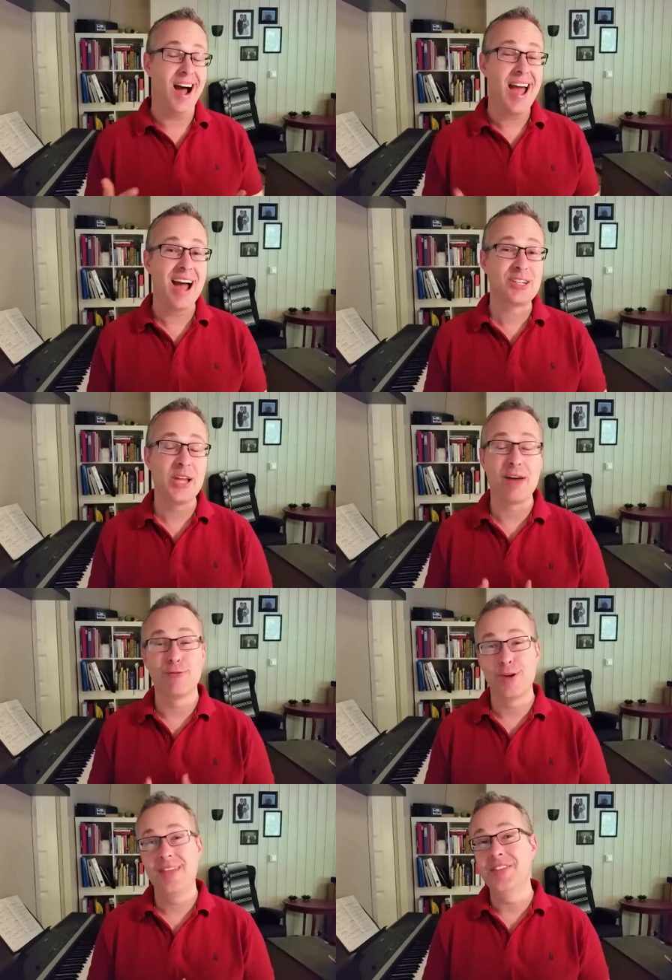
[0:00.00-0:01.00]
I actually
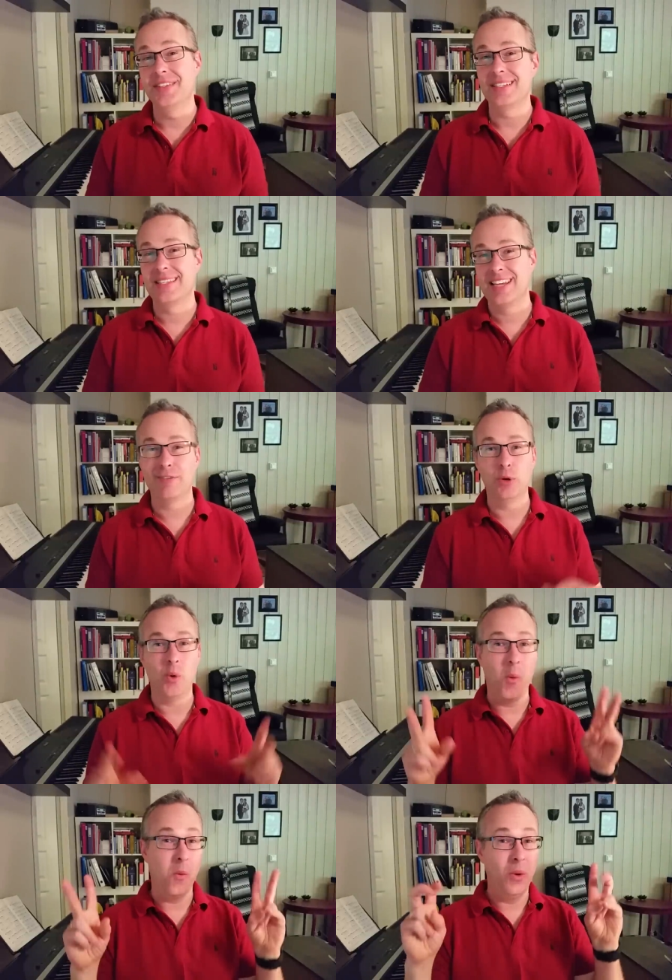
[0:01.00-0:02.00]
have read this in
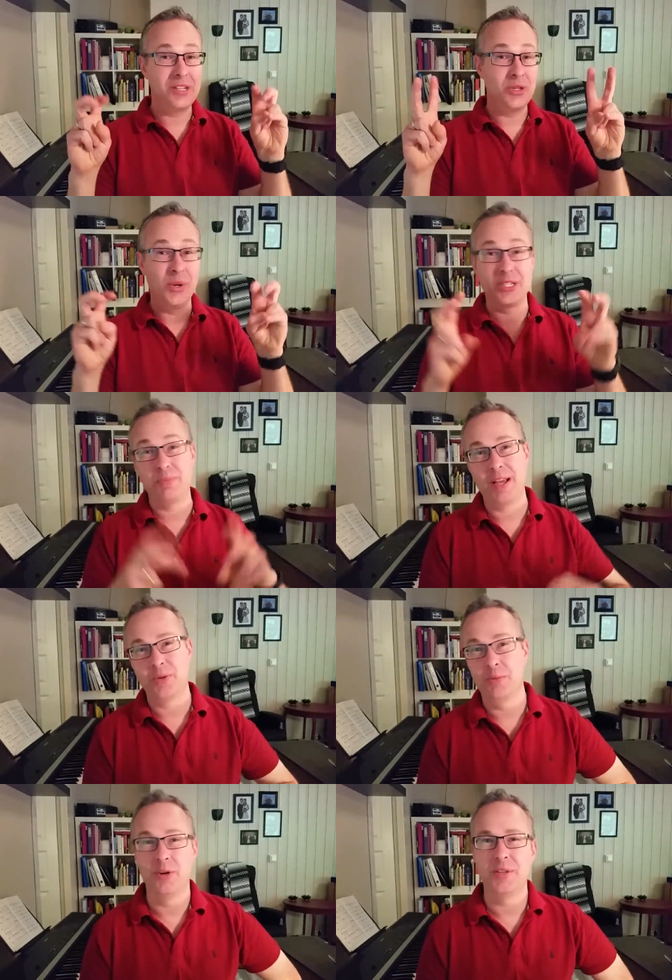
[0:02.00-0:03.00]
several What to
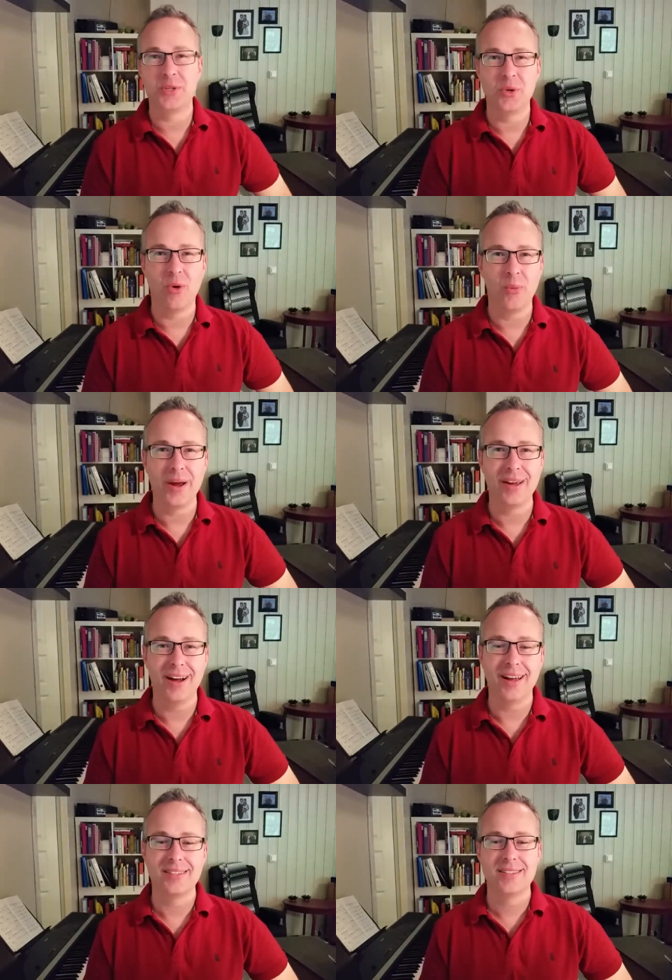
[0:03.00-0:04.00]
Expect When Moving to Norway
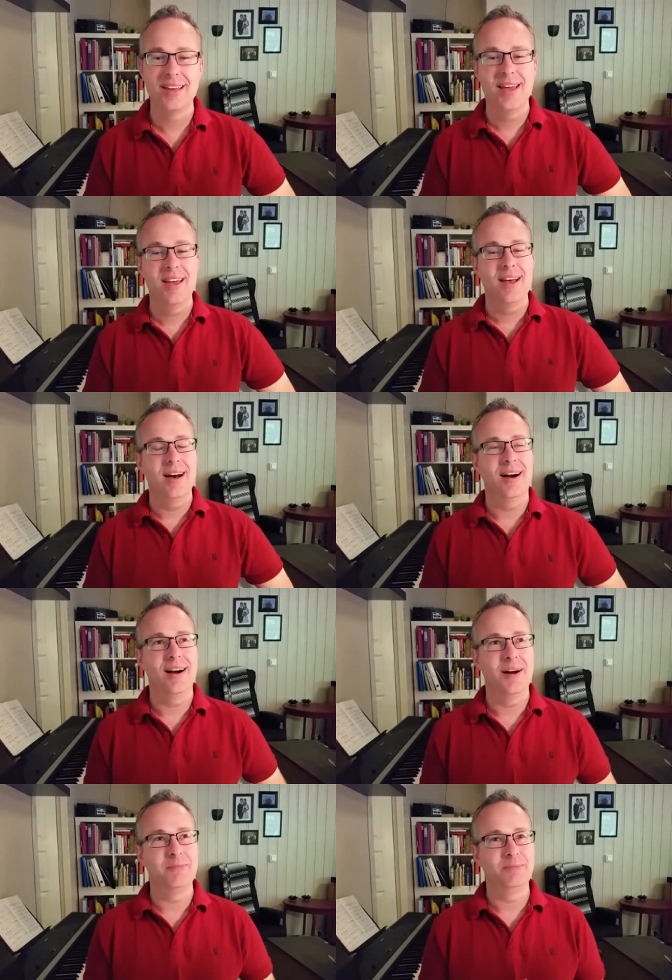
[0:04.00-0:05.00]
guides.
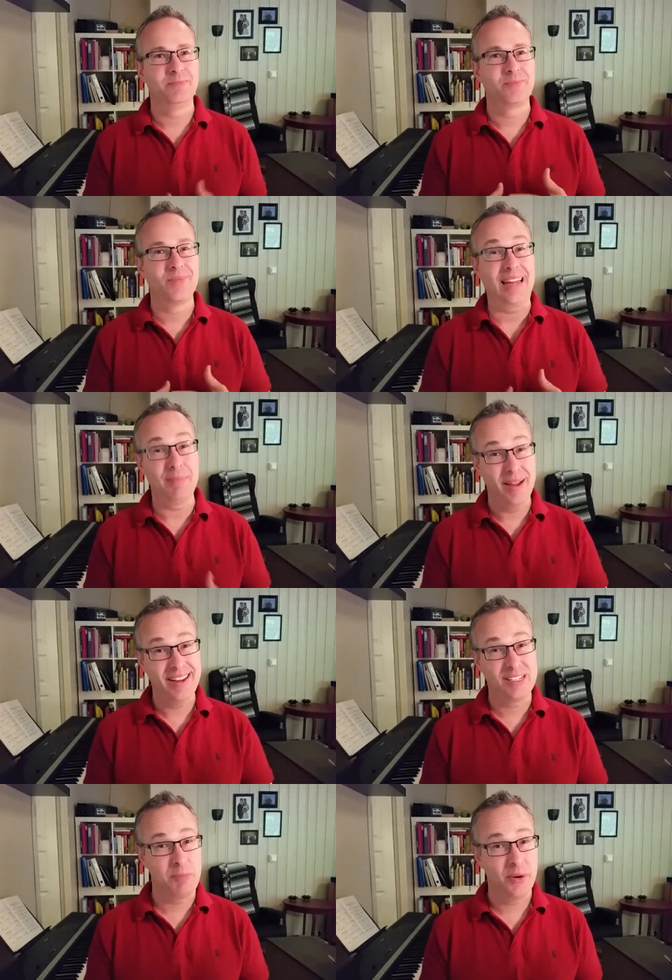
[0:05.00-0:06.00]
And in my
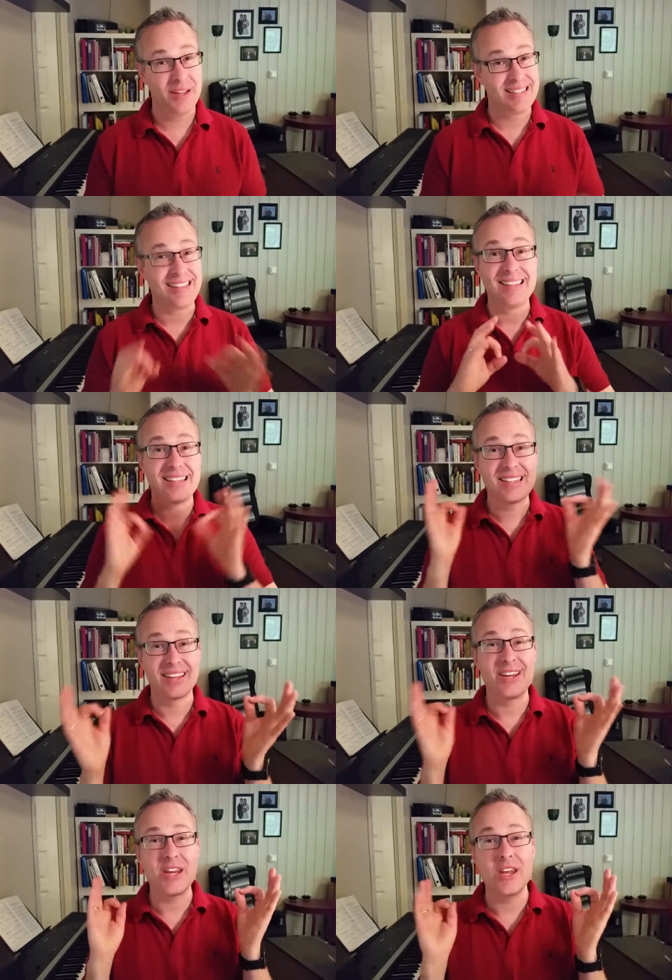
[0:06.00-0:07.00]
experience, this
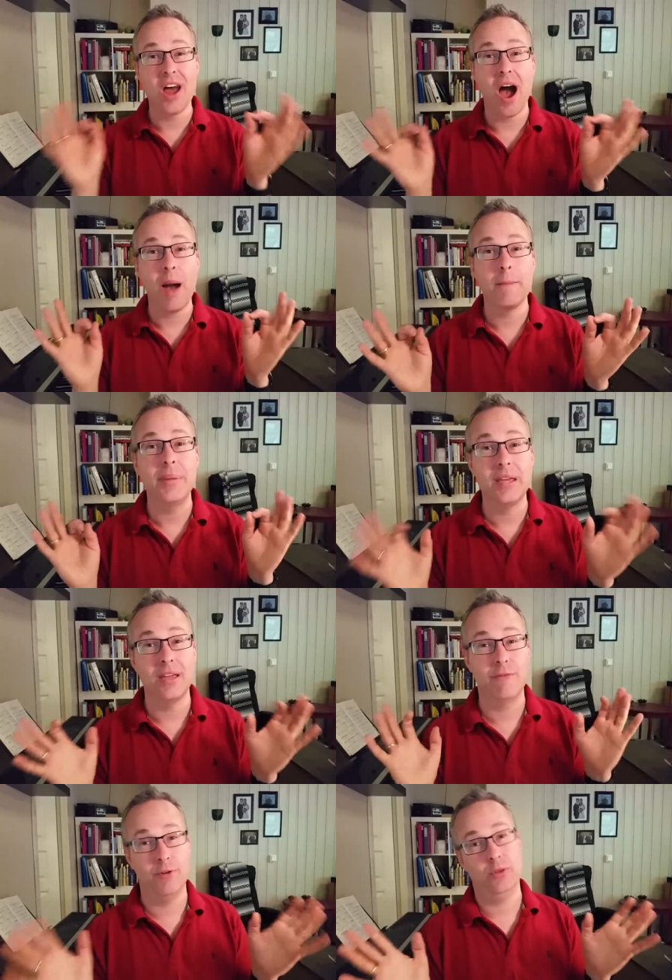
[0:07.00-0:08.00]
cannot
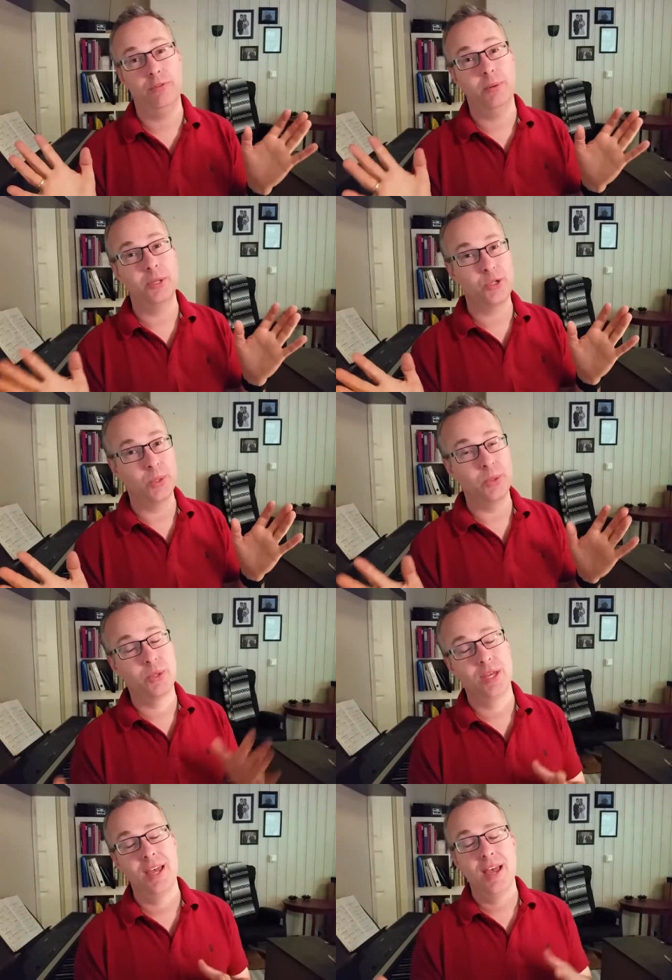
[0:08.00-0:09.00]
be further from the truth.